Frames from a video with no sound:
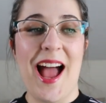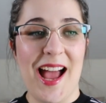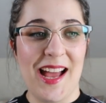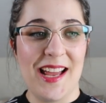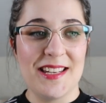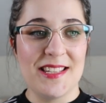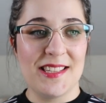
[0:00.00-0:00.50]

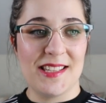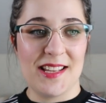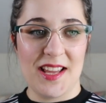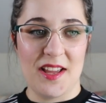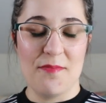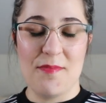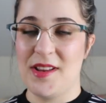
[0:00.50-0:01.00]
And
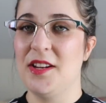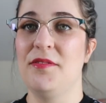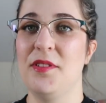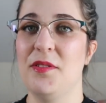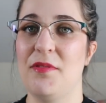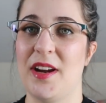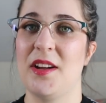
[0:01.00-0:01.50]
many of
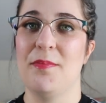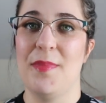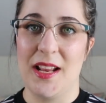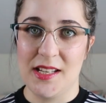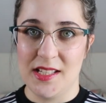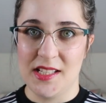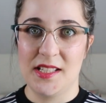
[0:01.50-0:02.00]
you
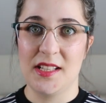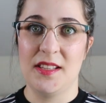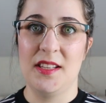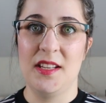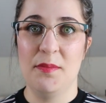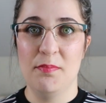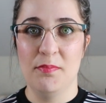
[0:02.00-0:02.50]
recommended
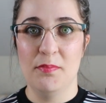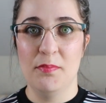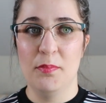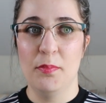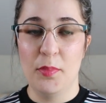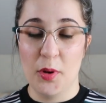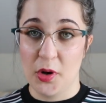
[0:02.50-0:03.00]
the
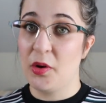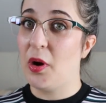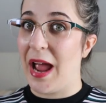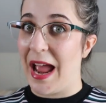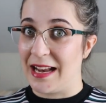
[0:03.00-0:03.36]
book